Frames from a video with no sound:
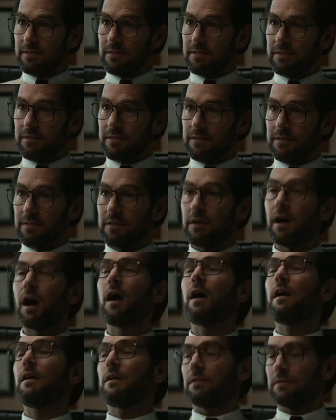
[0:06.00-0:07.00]
My sister.
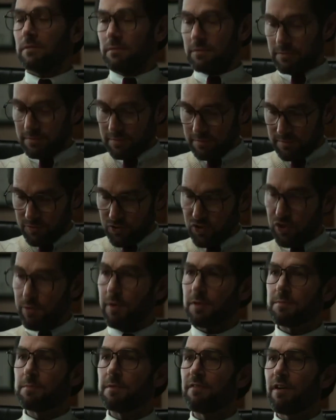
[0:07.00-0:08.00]
Huh. She
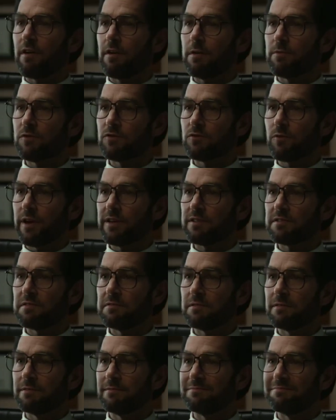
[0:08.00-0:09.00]
must be very persuasive.